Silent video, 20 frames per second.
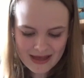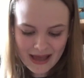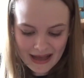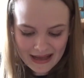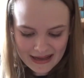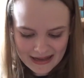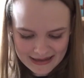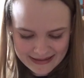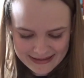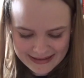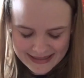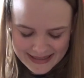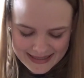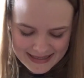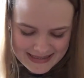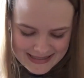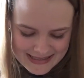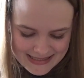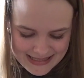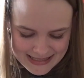Ah, and I
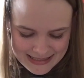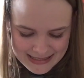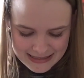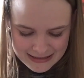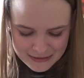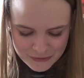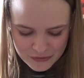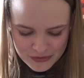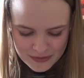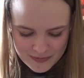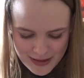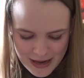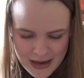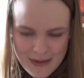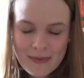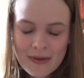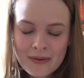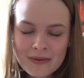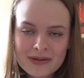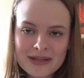can see through the
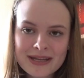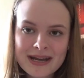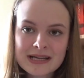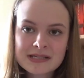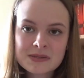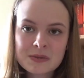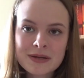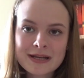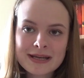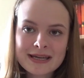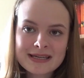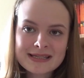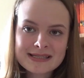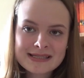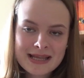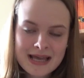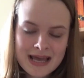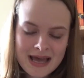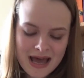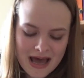paper what the next one is.
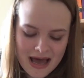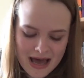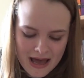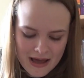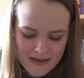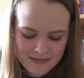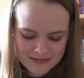This